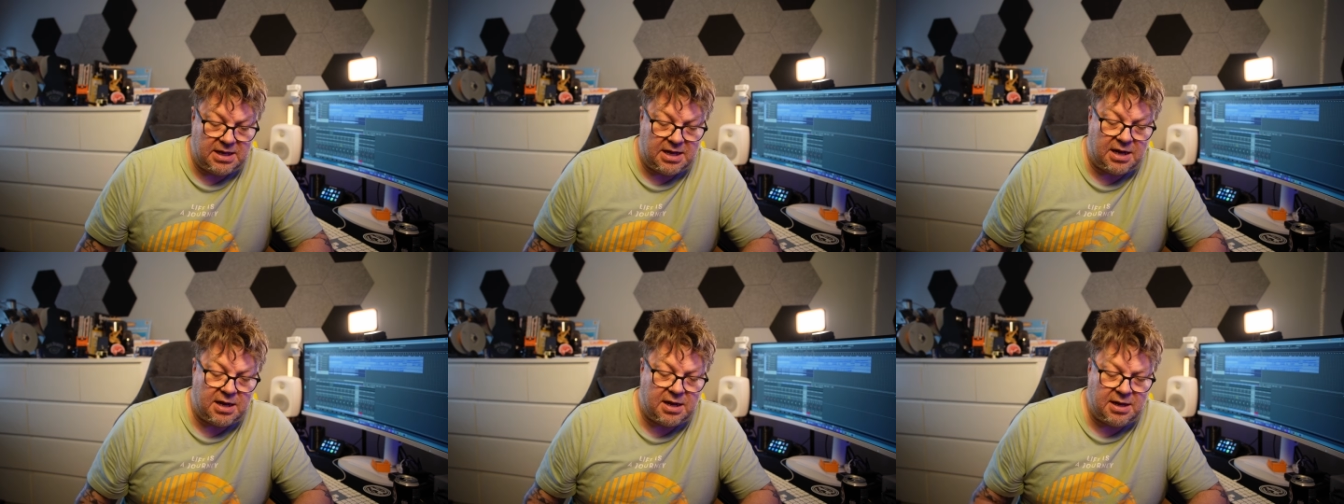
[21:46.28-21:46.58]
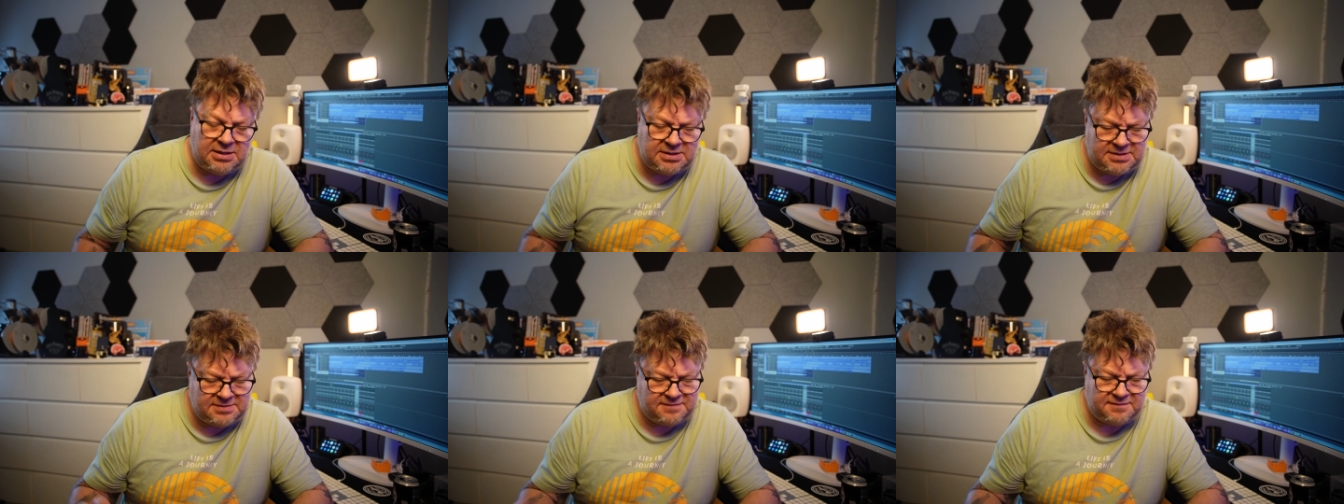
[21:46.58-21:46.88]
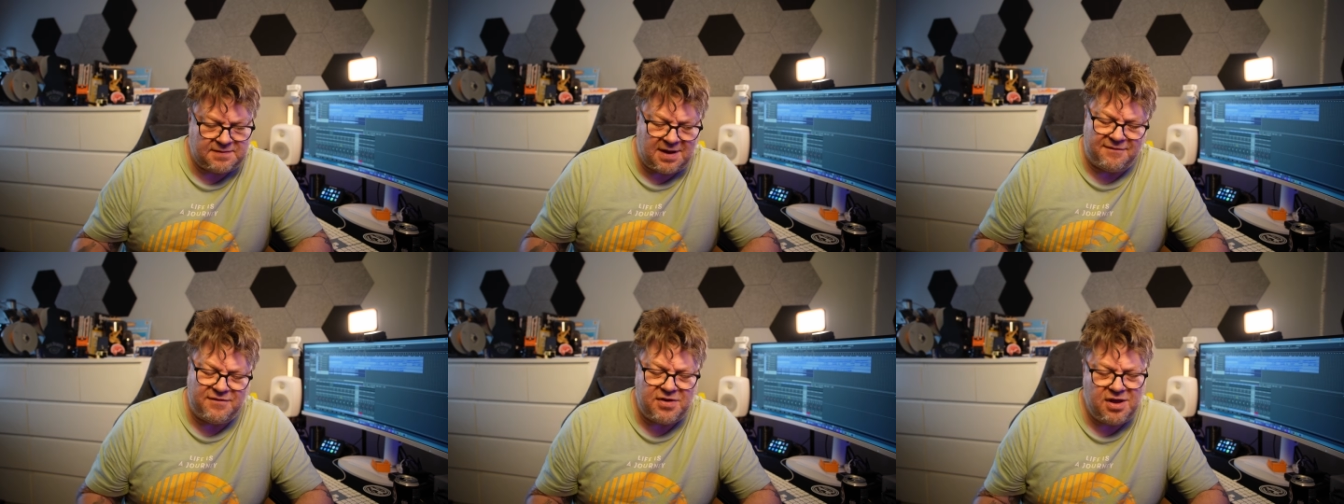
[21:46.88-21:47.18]
I've
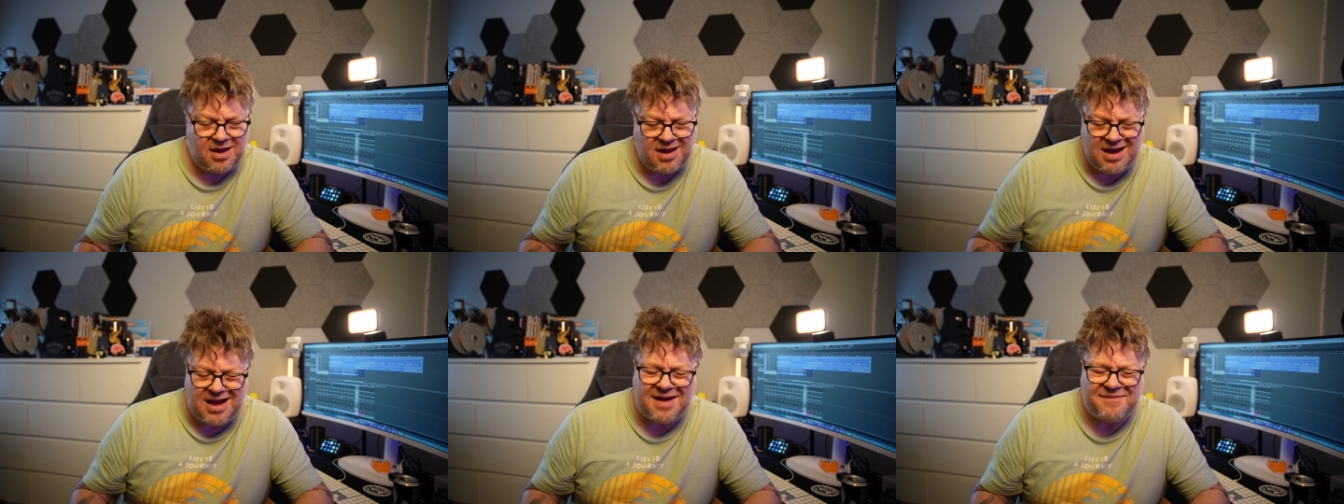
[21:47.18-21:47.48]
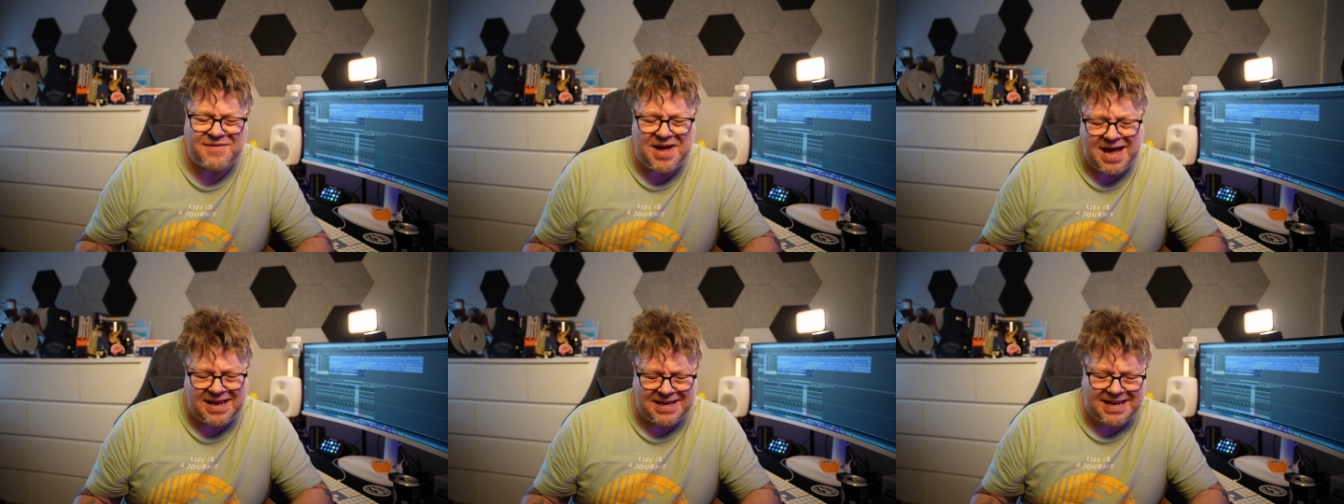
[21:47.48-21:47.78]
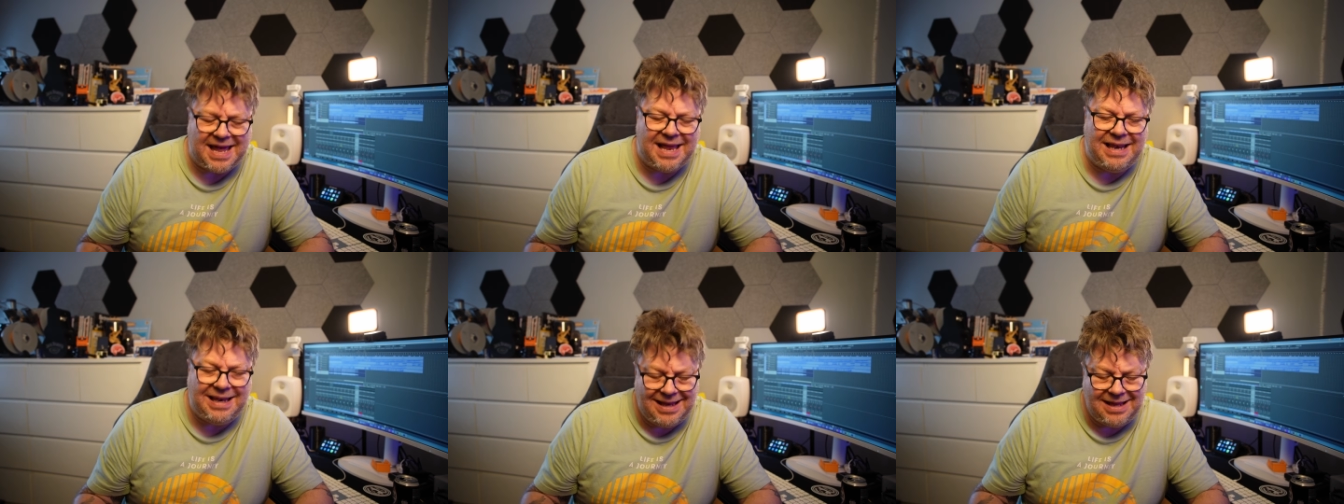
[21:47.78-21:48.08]
had
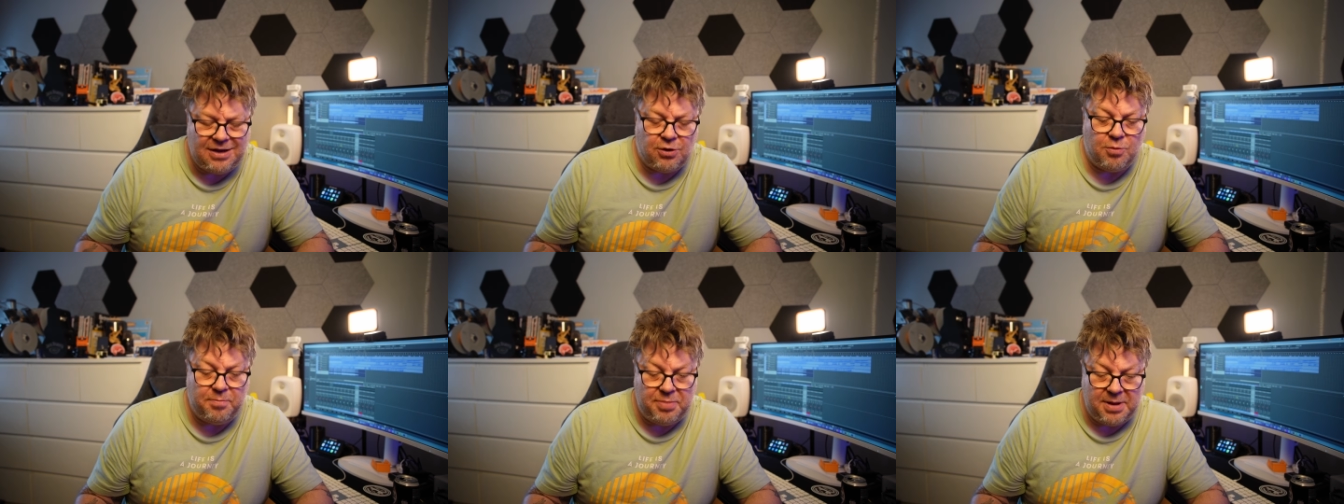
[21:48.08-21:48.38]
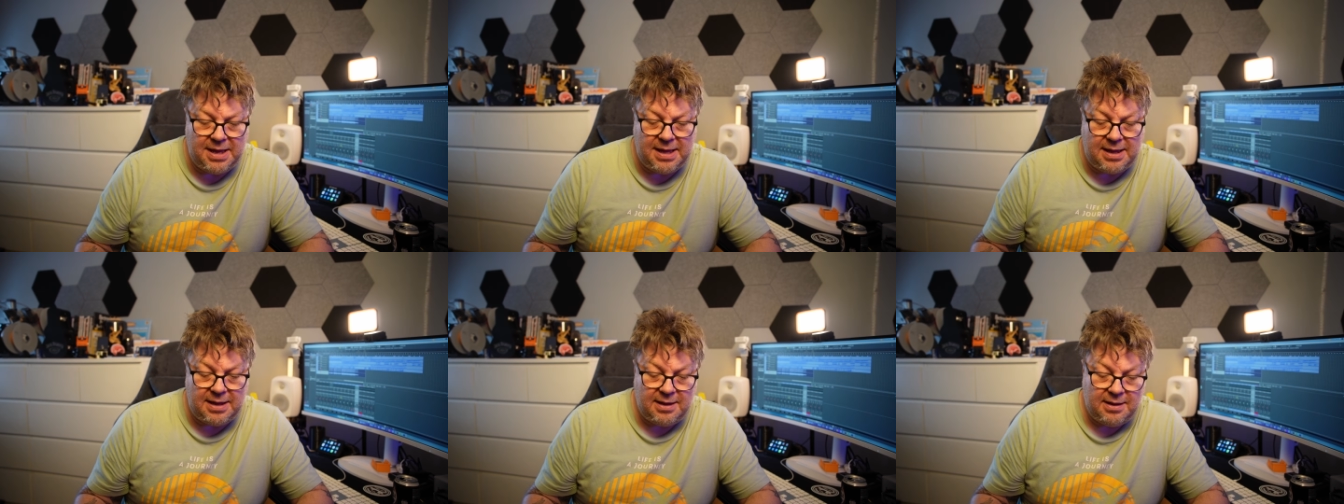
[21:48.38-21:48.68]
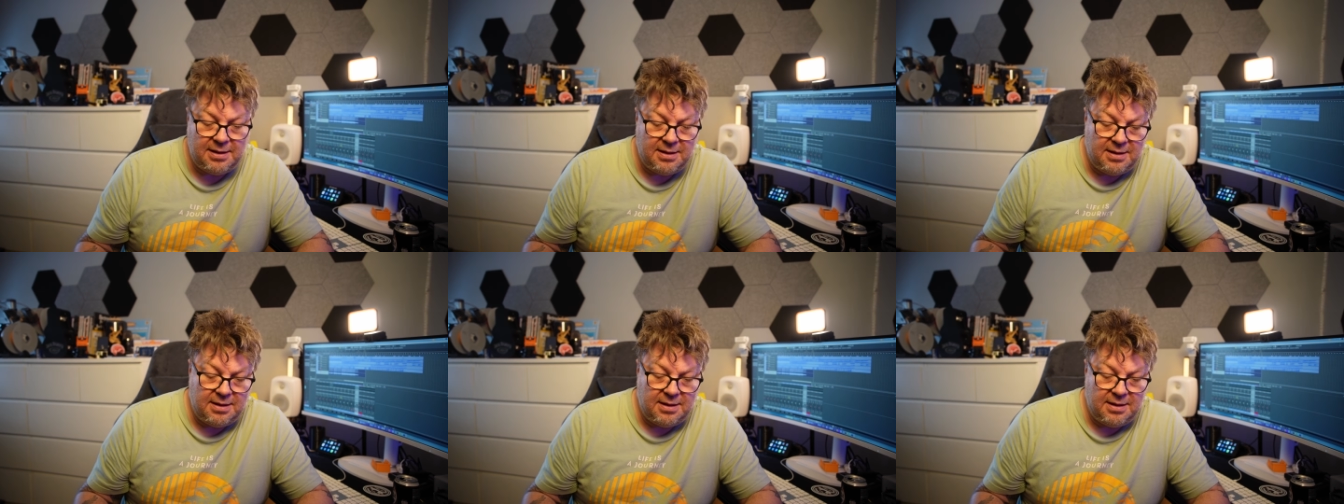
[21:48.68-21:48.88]
it a little bit.